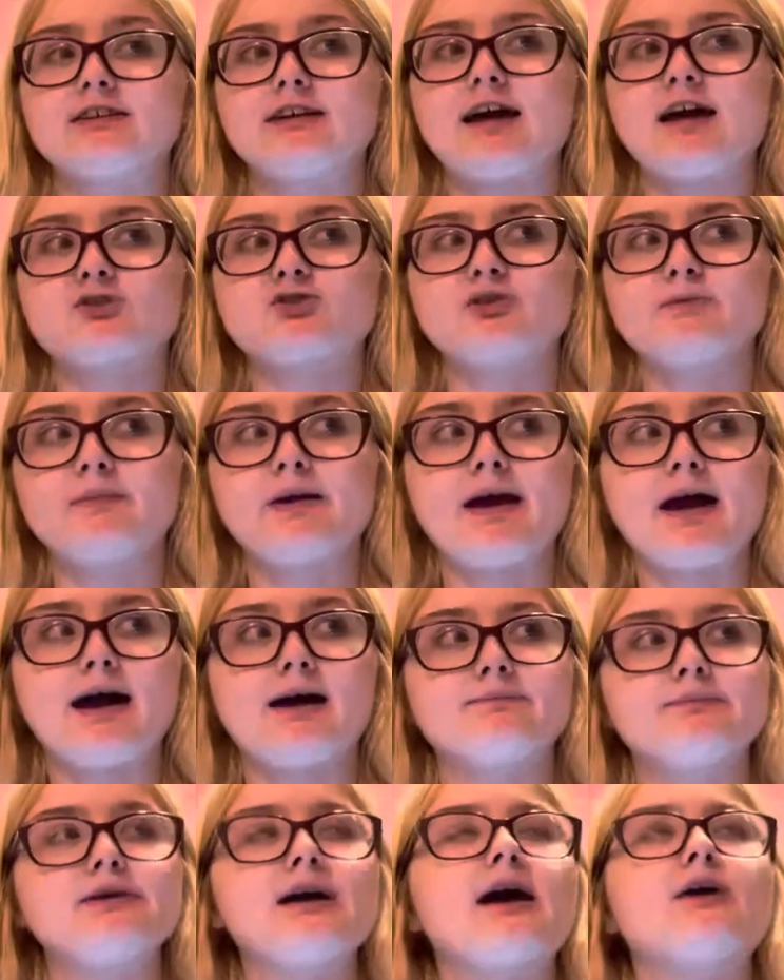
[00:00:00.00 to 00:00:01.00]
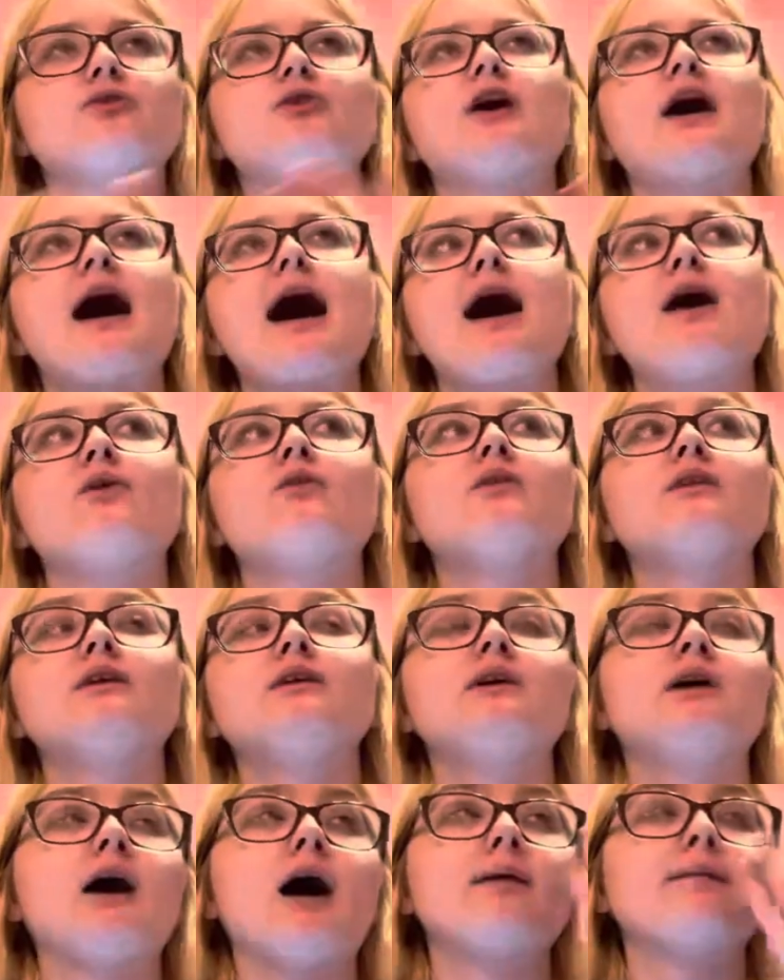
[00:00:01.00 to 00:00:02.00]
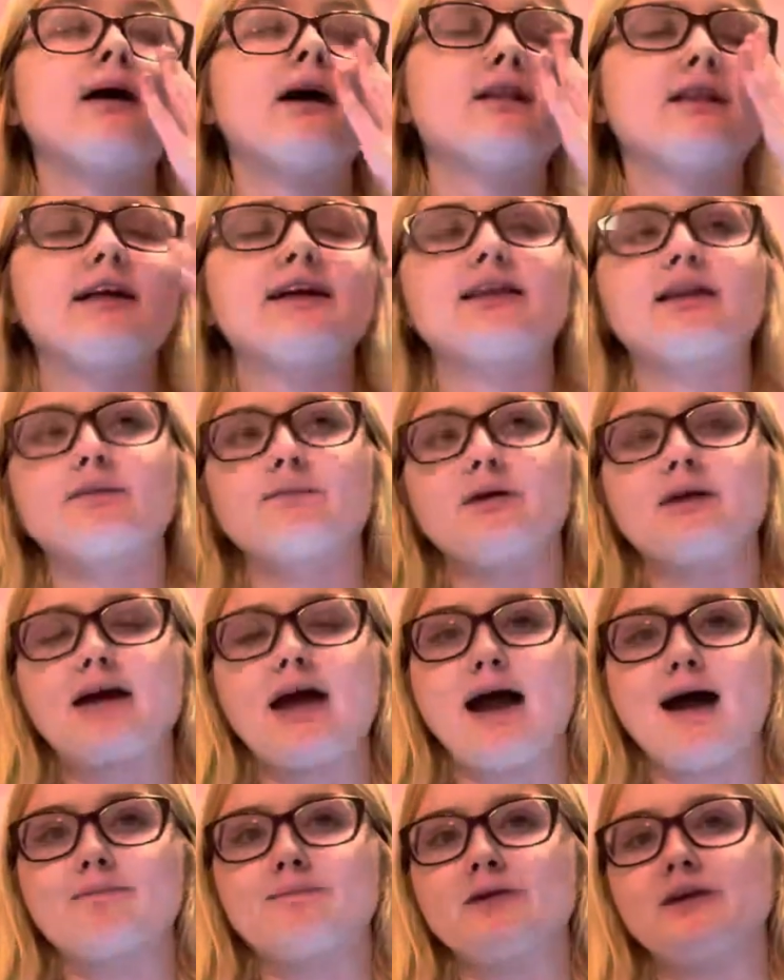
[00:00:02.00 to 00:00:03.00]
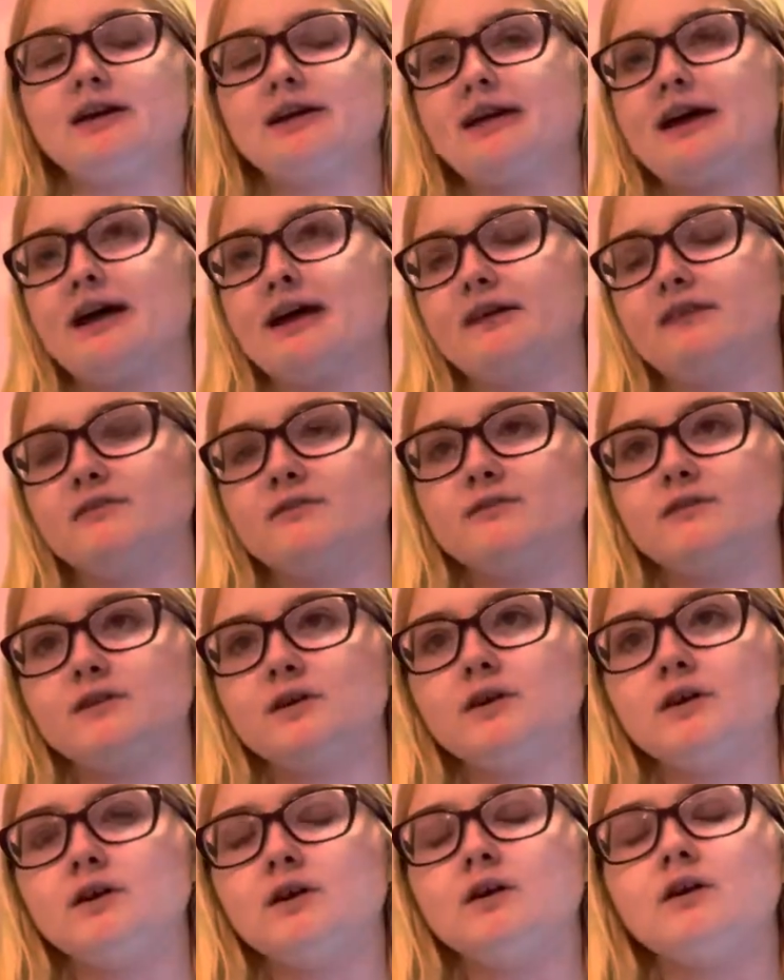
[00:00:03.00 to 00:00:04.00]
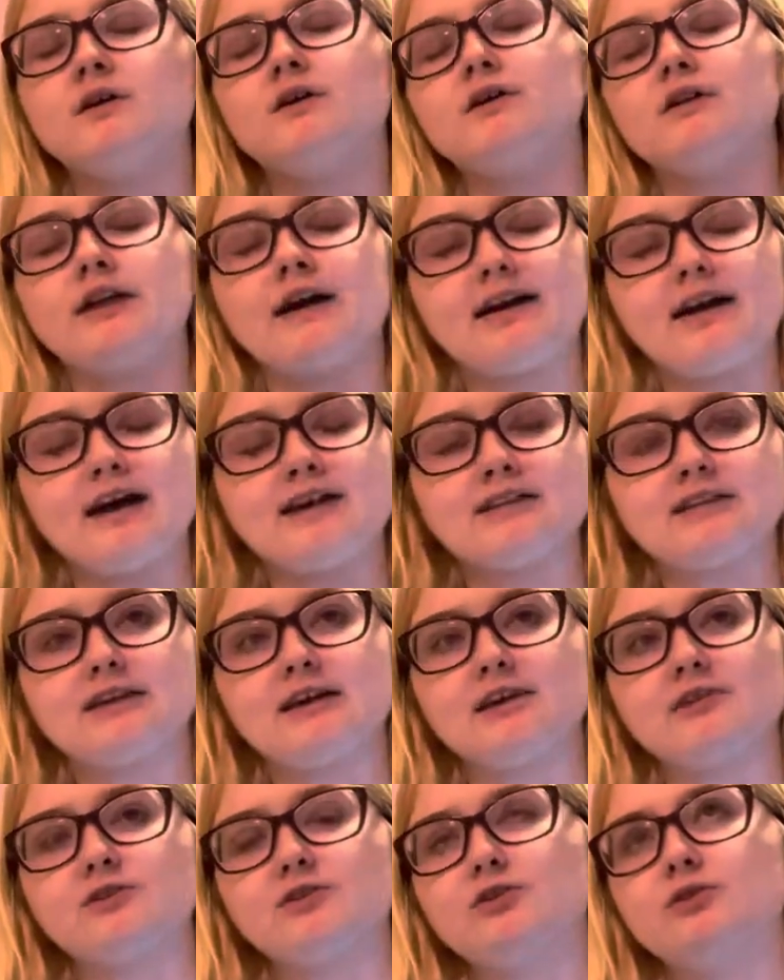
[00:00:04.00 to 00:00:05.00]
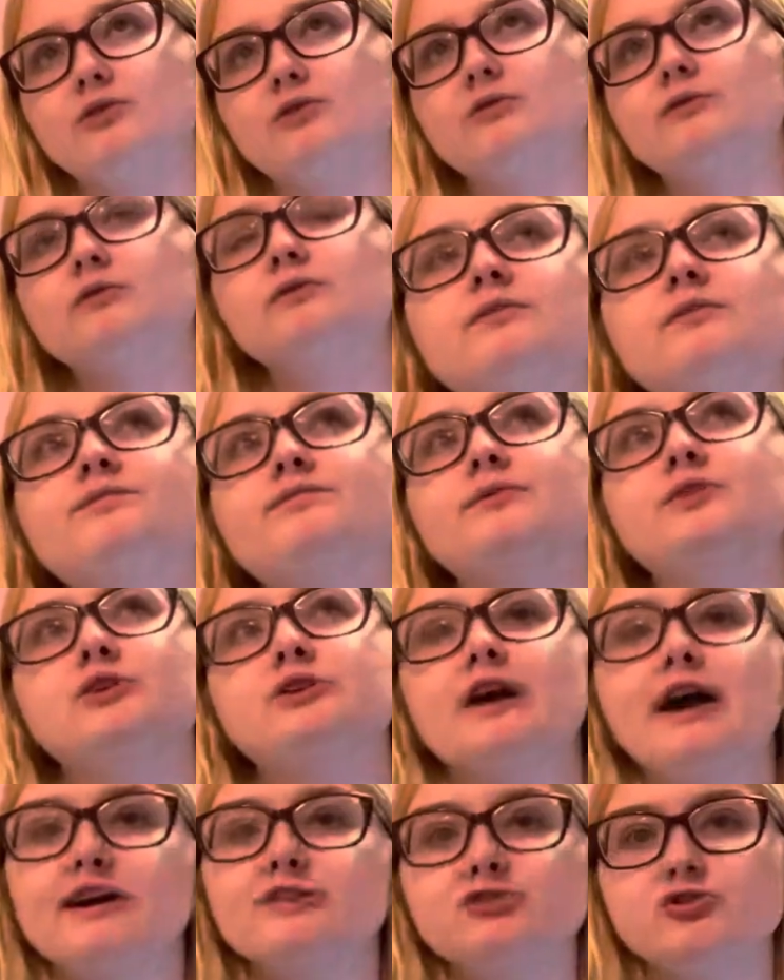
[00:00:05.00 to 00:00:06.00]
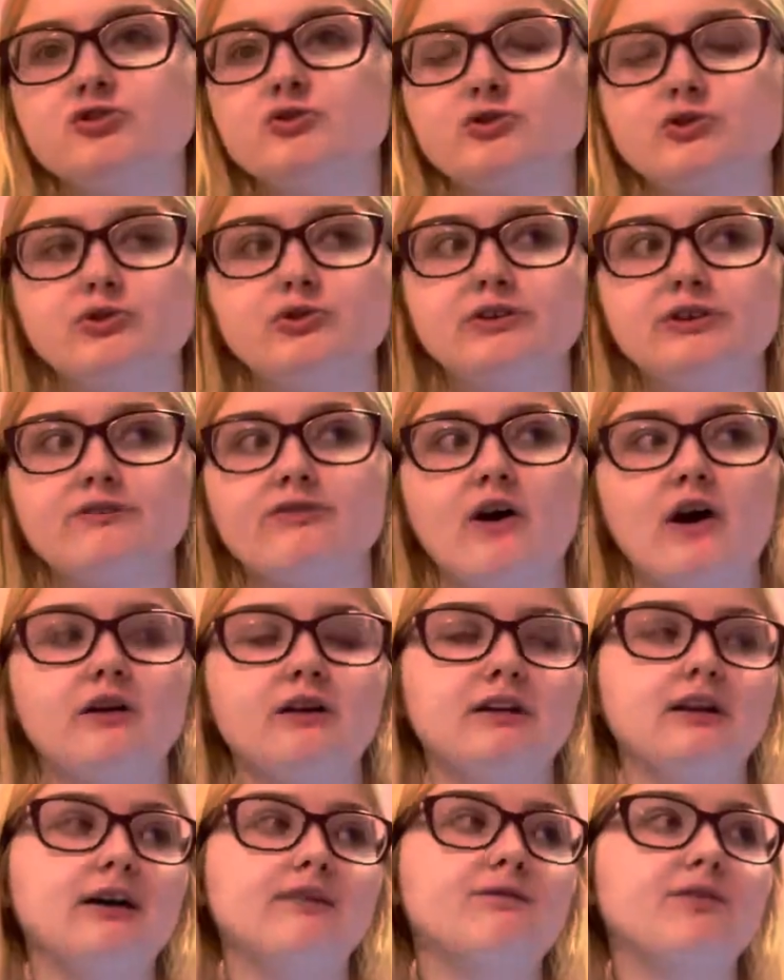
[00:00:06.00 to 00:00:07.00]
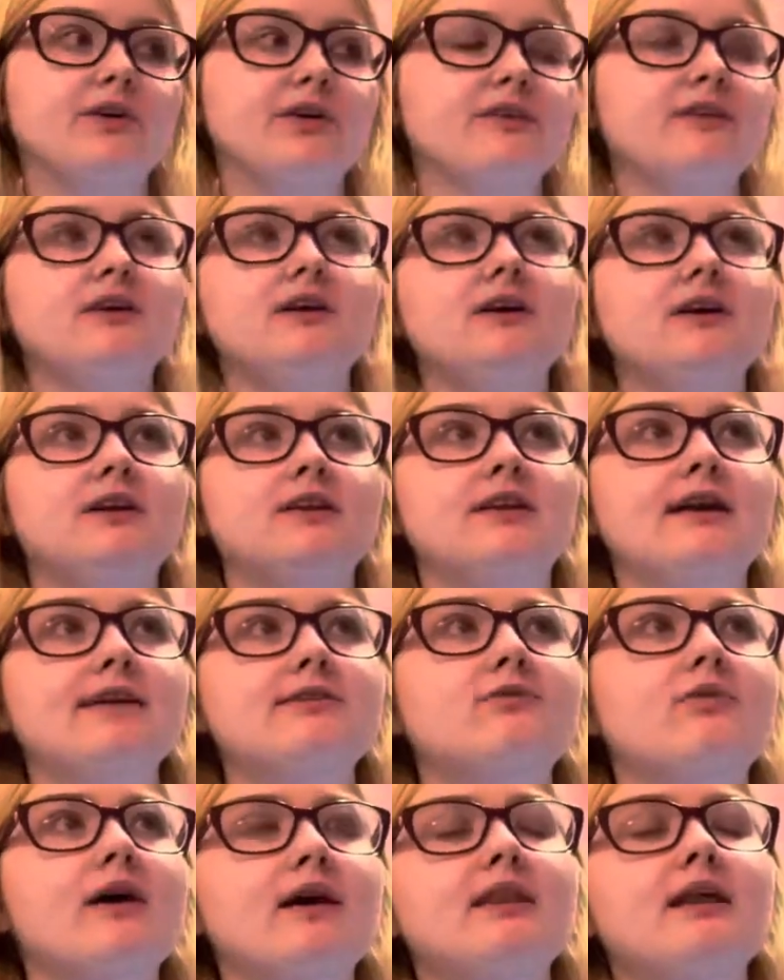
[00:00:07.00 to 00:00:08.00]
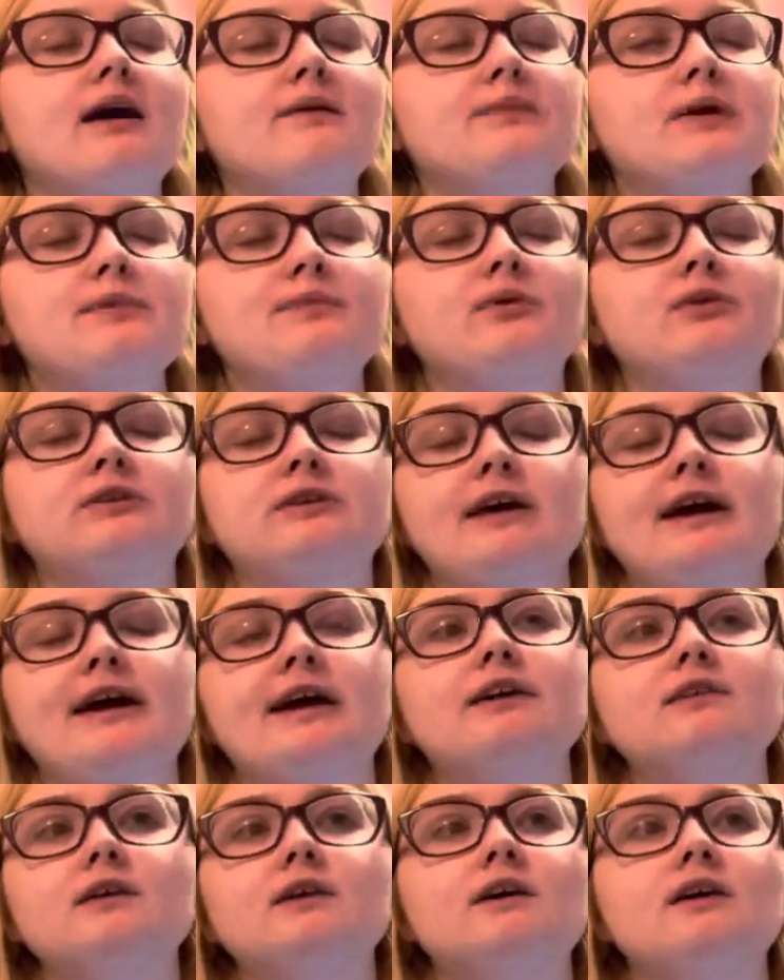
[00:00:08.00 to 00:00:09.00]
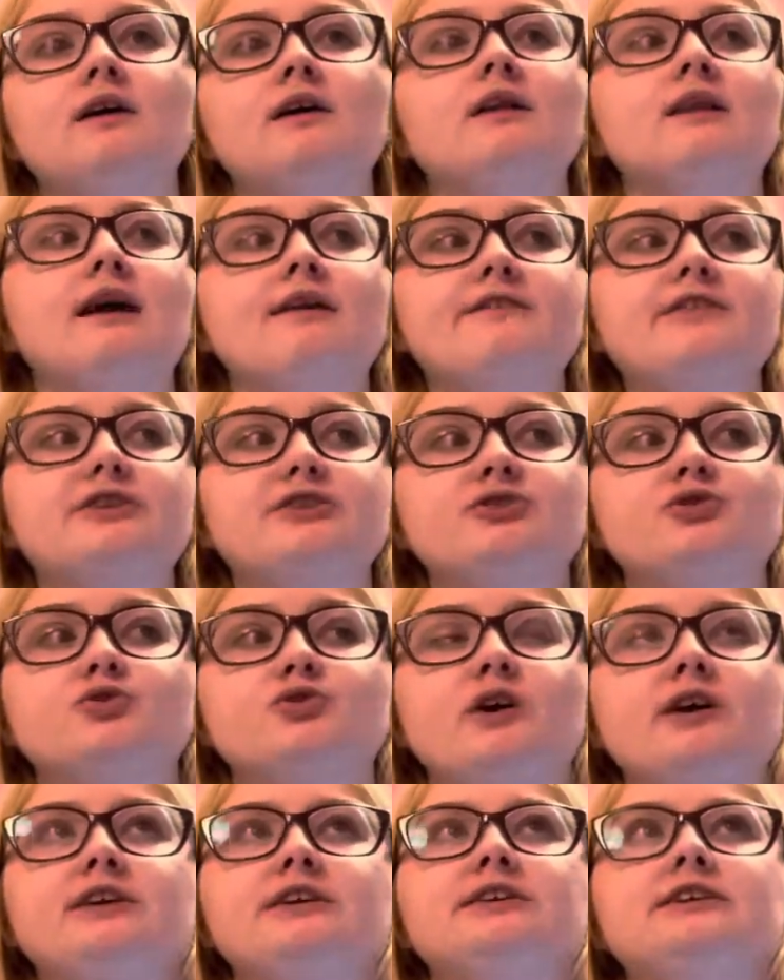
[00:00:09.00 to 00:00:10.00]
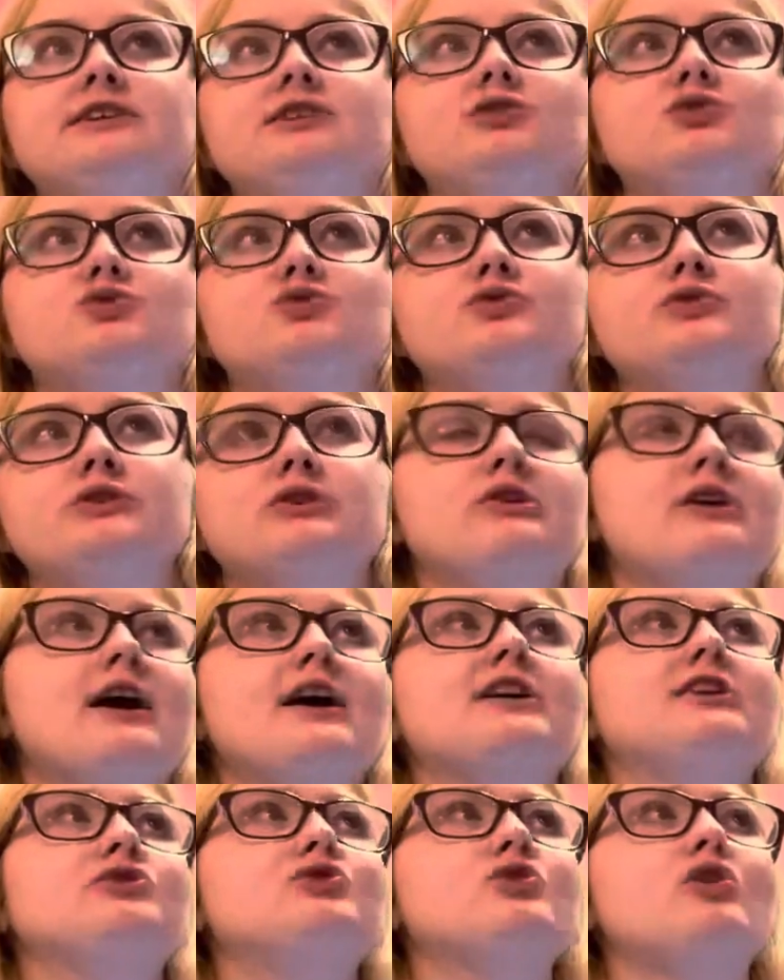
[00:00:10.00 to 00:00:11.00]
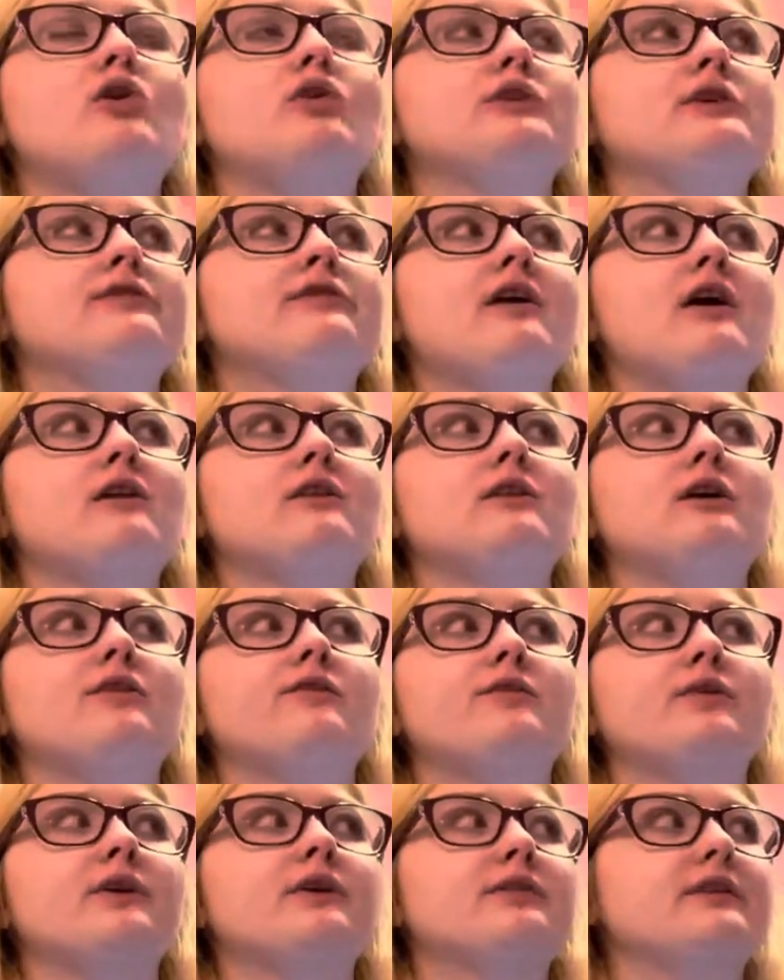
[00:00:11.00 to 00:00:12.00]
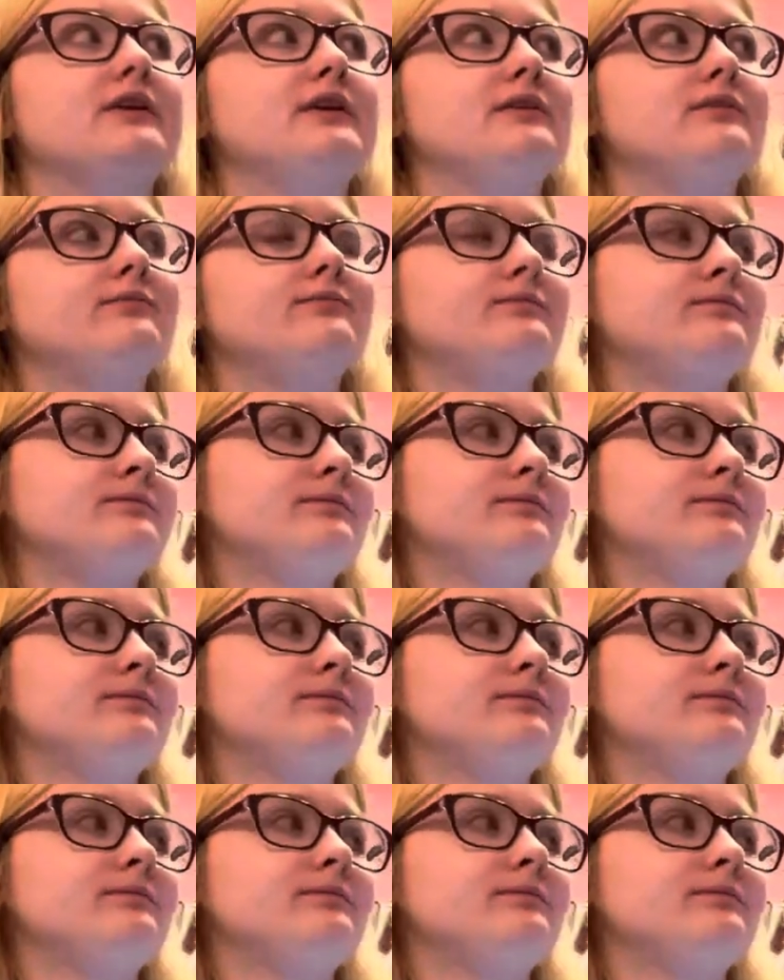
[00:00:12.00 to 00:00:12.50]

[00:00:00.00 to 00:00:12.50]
and Ashley be happy. I don't know how I'm not letting them be happy. Again, Like I said too, you can't choose who you fall in love with. That's why a lot of people say love is a drug, because it's true. You can't control who you fall in love with, and